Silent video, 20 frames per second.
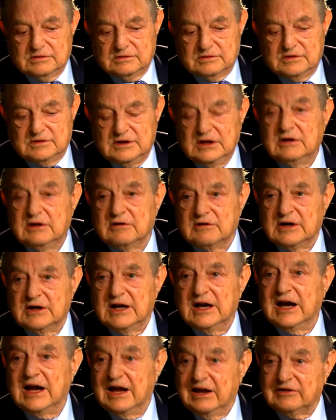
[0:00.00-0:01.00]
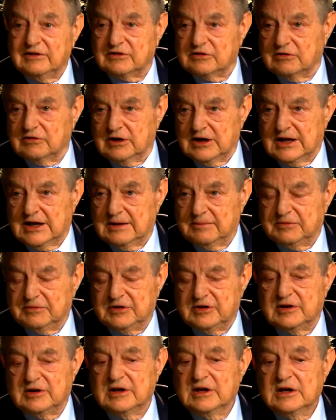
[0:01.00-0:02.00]
theory has
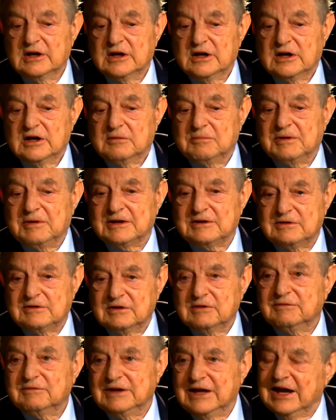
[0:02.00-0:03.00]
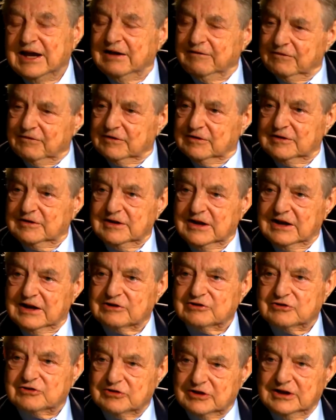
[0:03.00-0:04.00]
collapsed, but we haven't
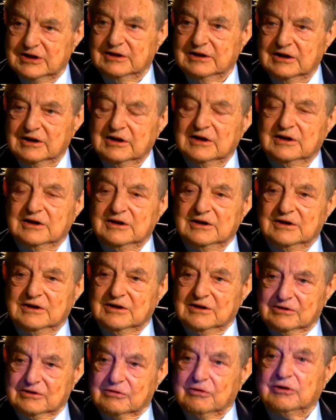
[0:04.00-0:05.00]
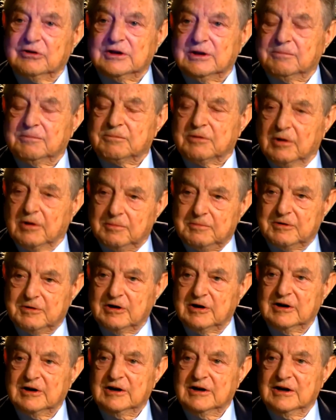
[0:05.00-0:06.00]
actually got a
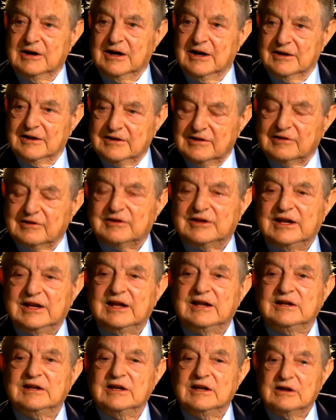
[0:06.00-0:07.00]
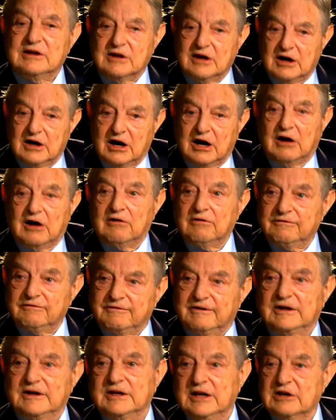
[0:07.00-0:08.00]
proper understanding how
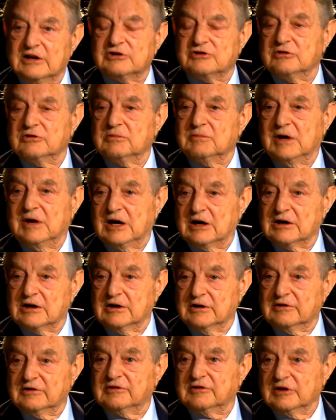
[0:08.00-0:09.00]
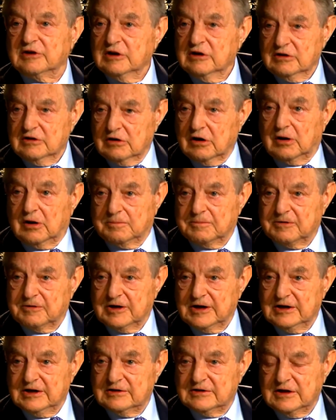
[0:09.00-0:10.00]
financial markets
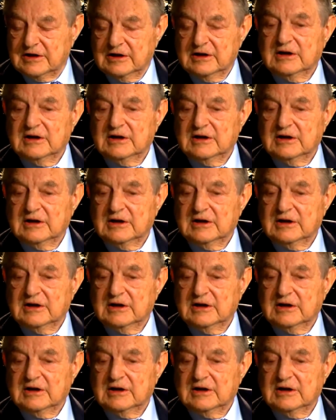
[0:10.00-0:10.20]
operate.